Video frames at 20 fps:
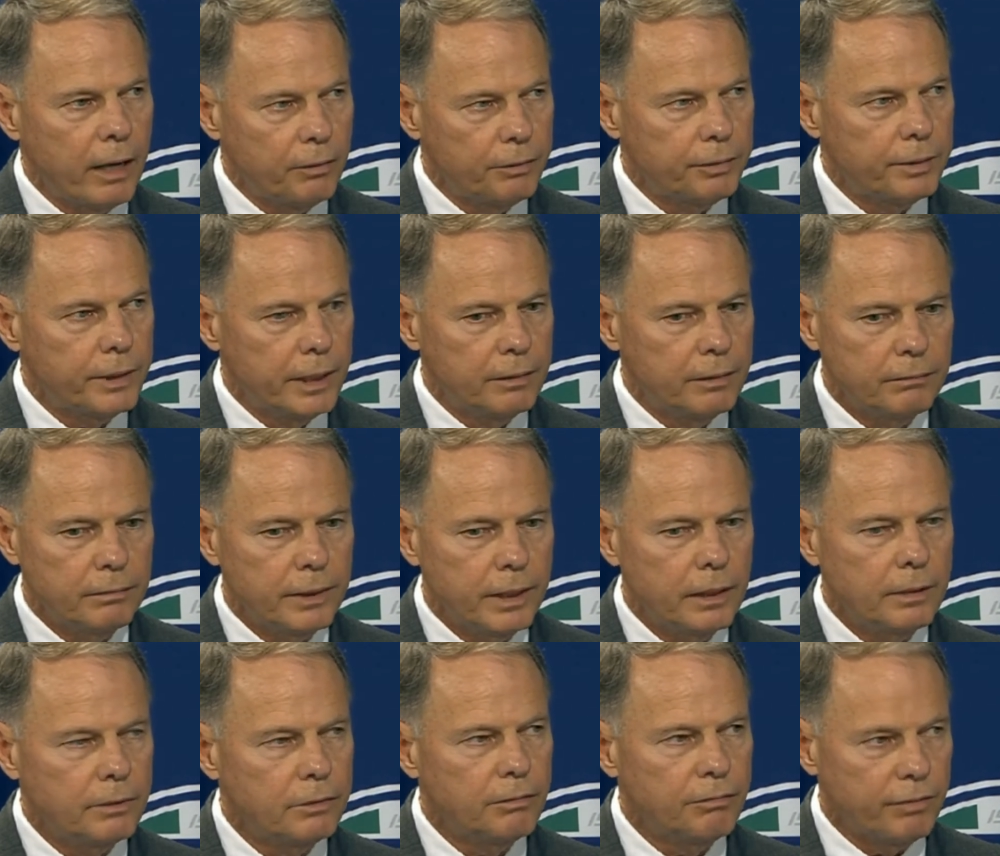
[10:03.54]
out
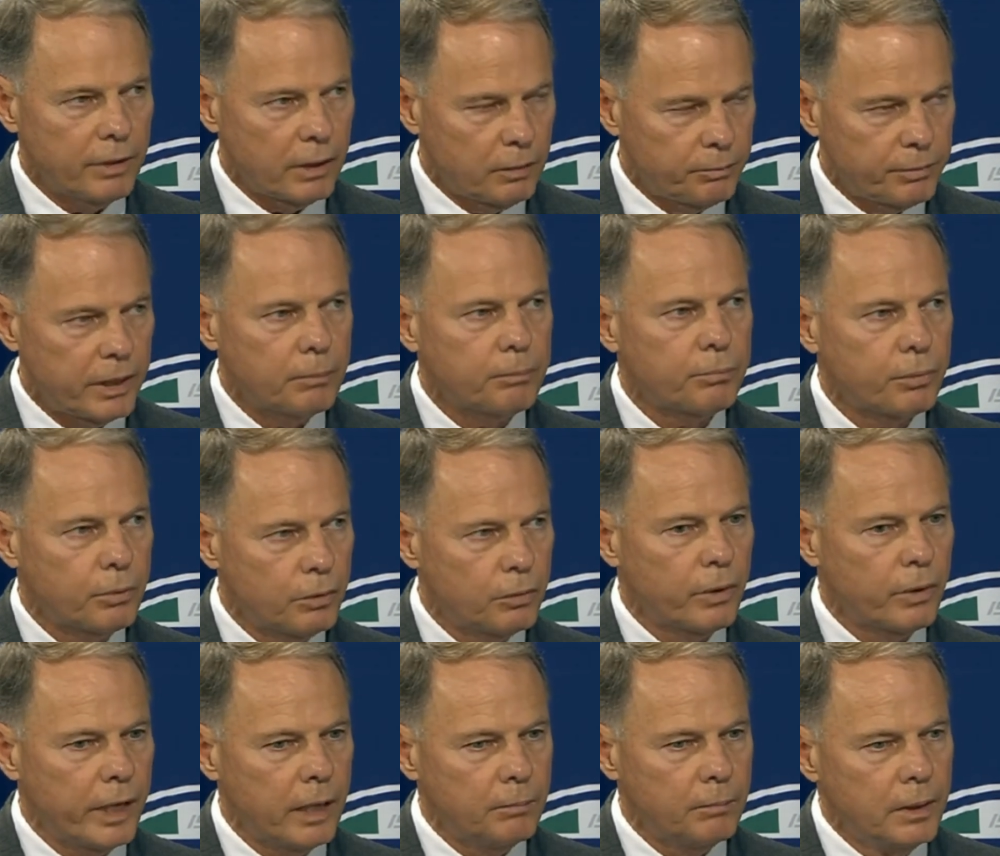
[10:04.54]
and develop that
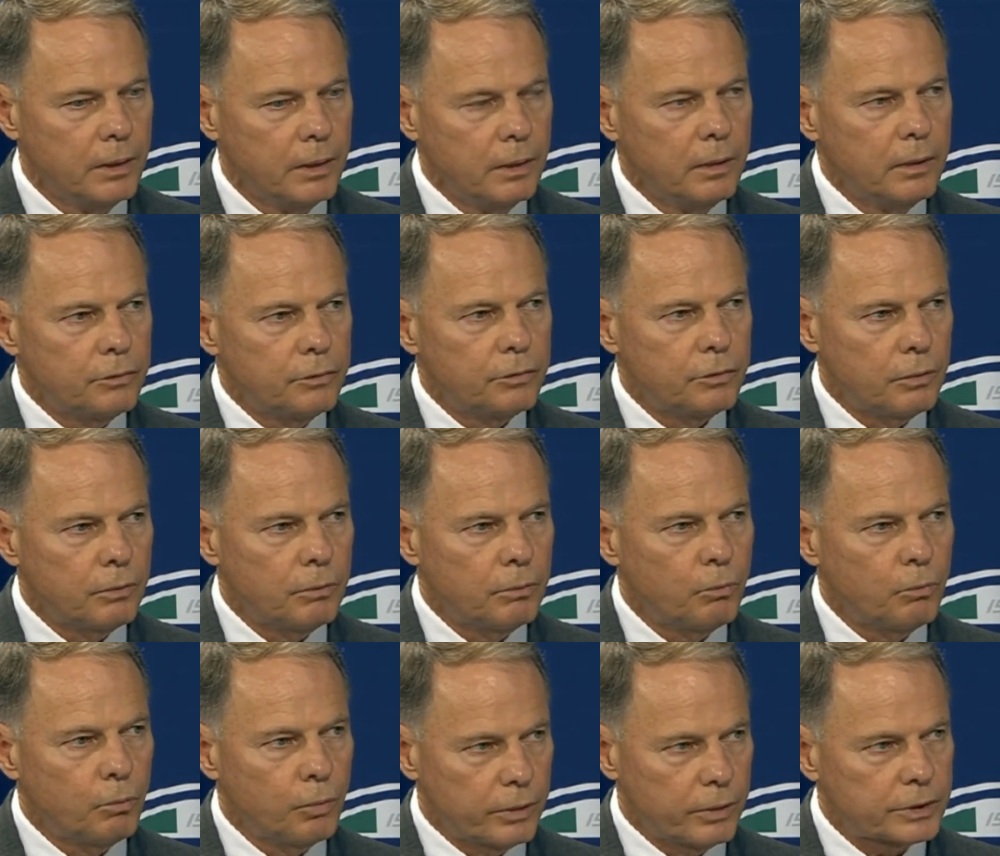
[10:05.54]
program to
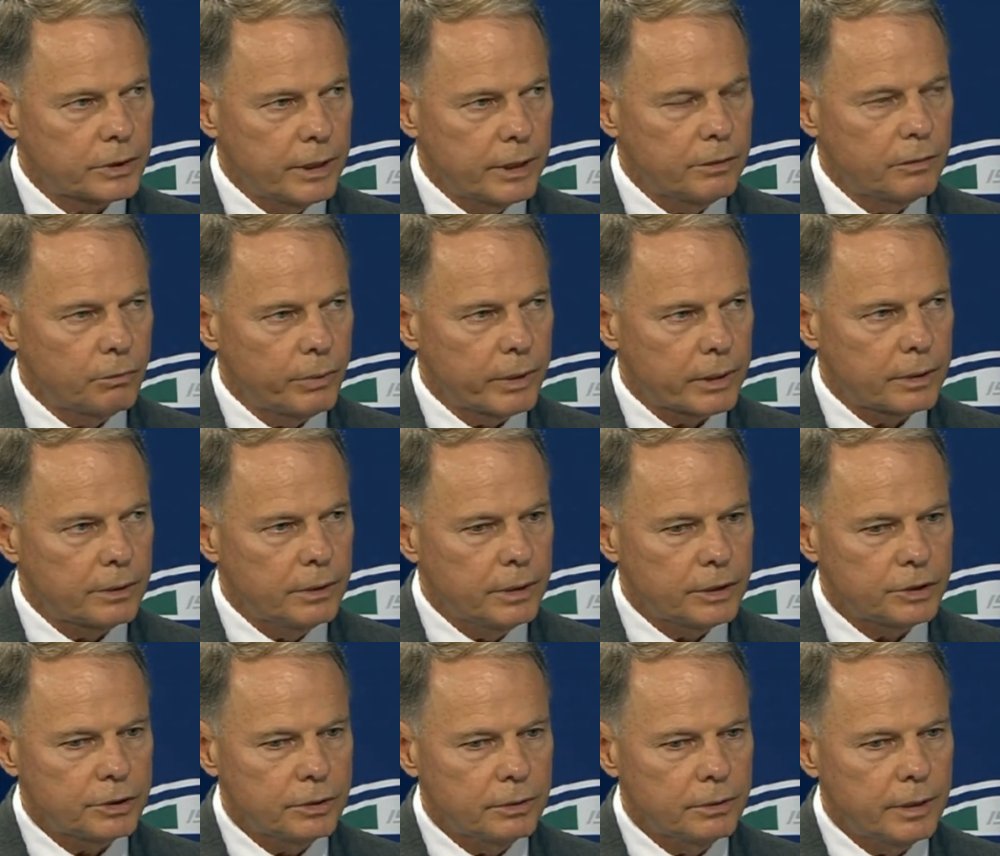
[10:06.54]
where it's getting the
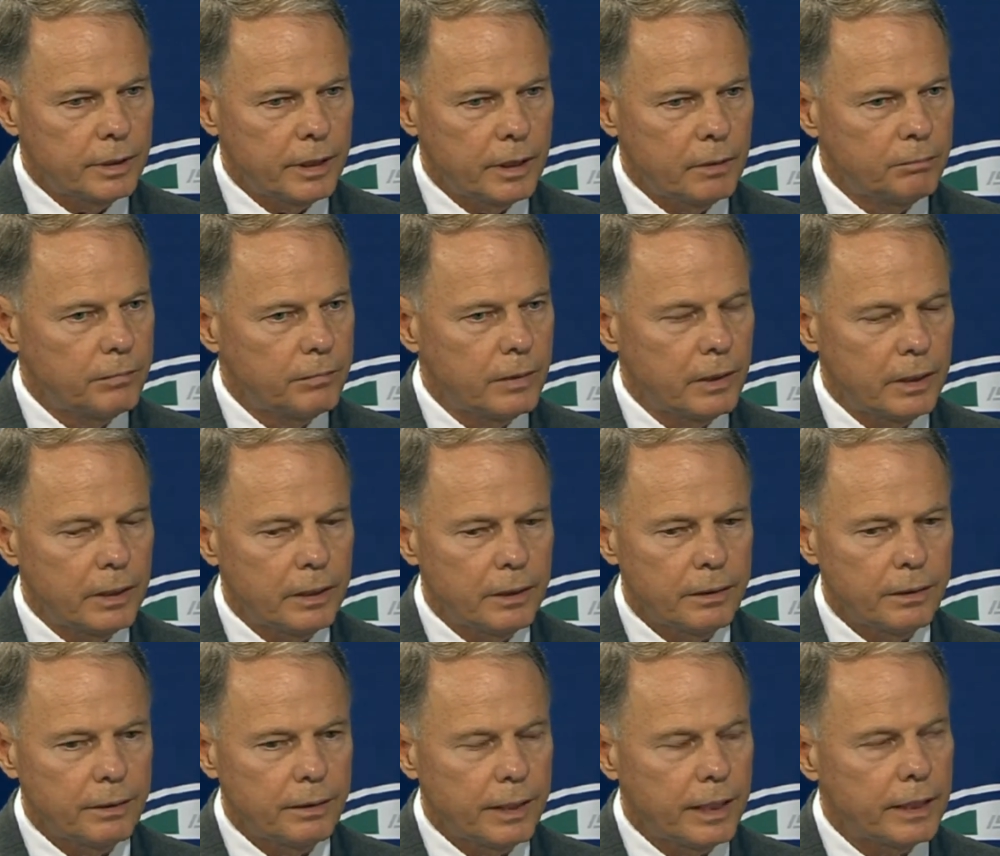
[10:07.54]
recognition
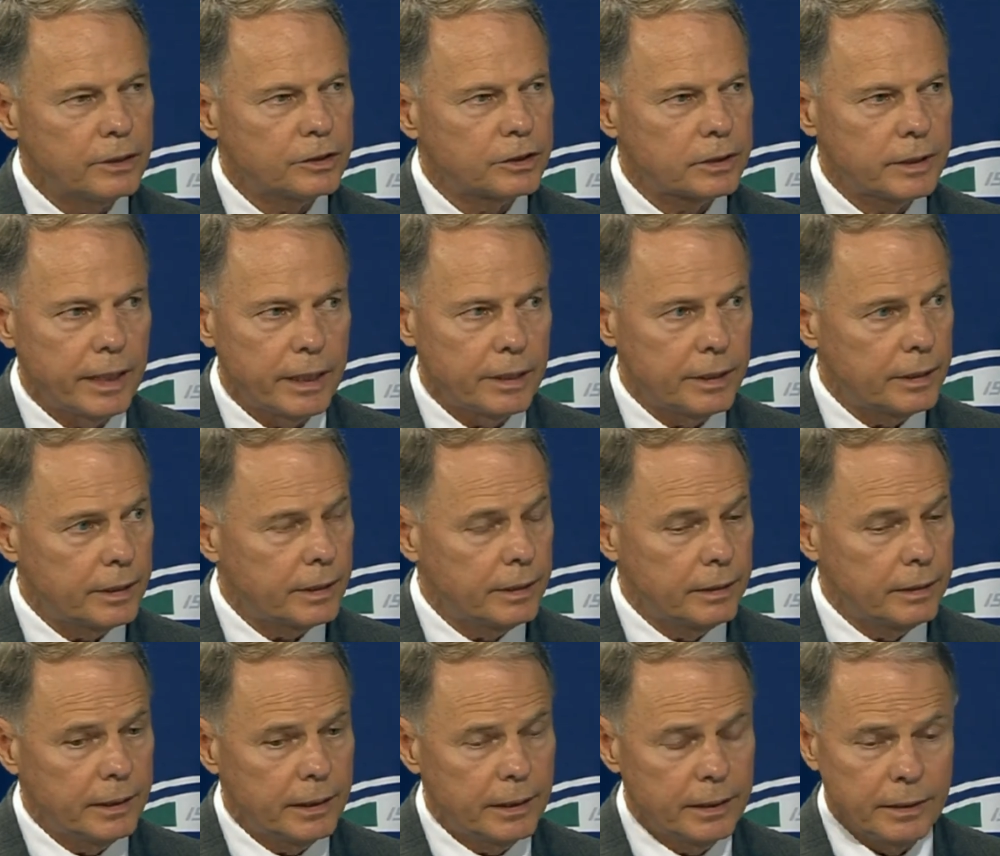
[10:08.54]
that it's getting.
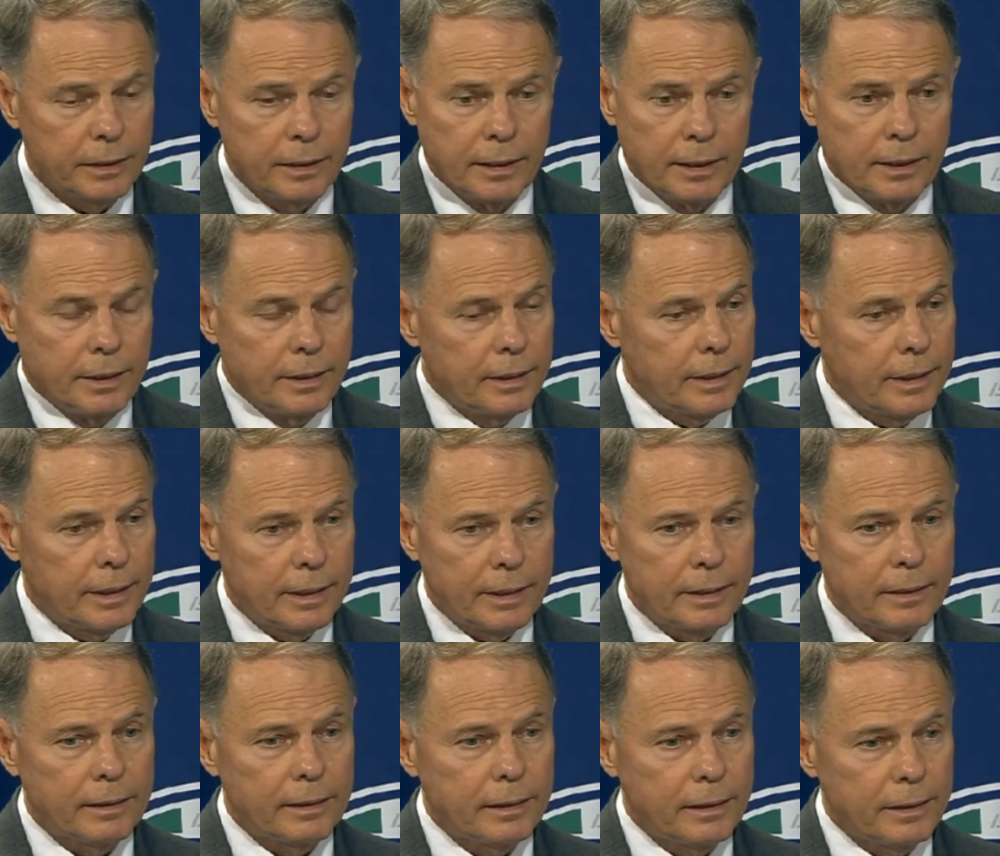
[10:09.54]
And
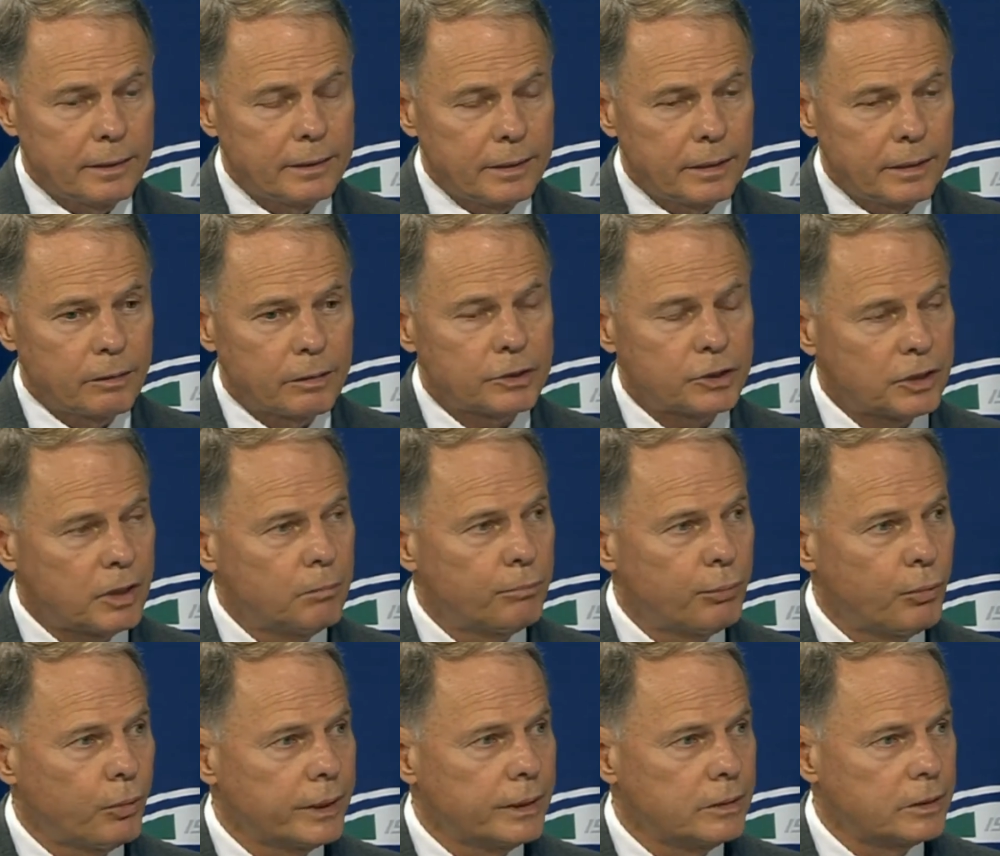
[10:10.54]
you know, at some
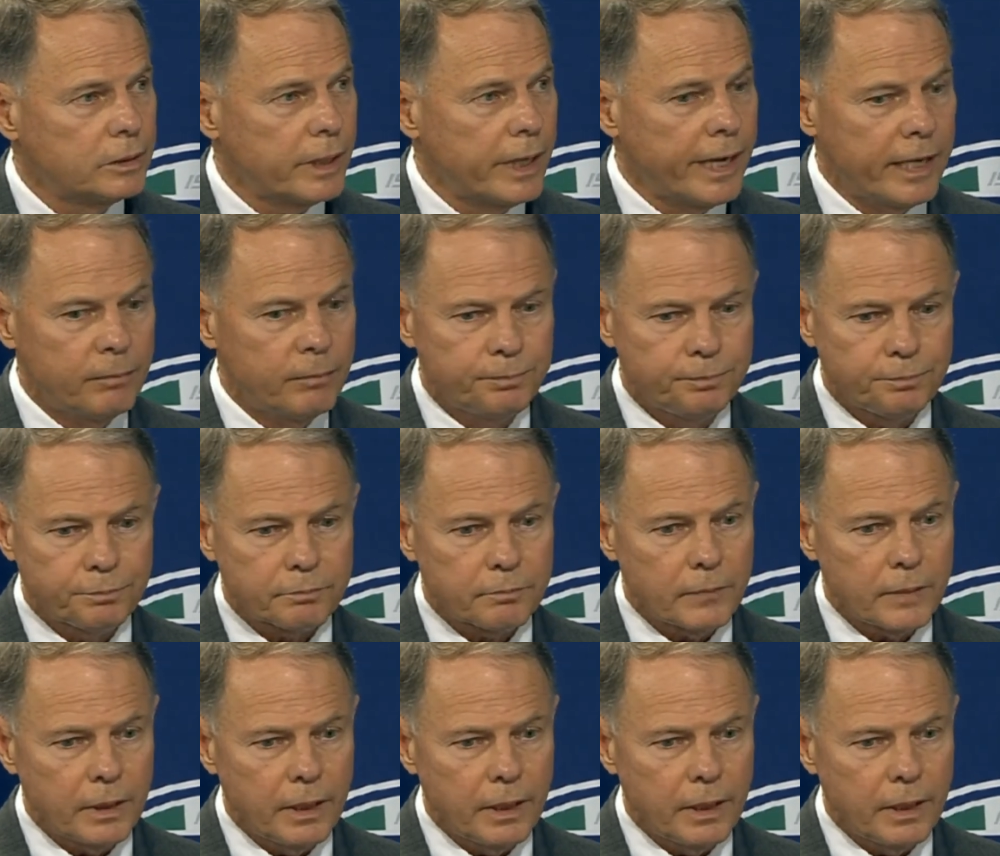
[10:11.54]
point in time,